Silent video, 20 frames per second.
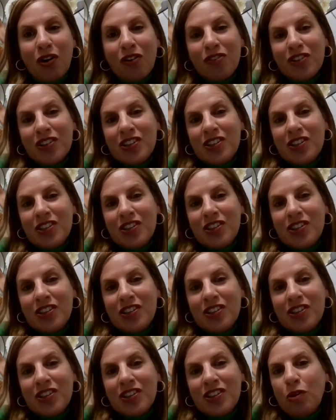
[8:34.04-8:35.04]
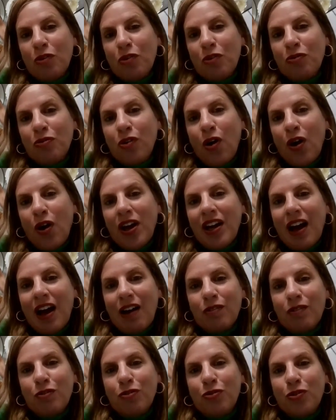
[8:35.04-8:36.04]
Moreover, the, the custom of
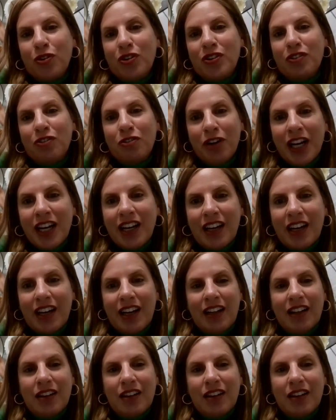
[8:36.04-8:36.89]
going out for a drink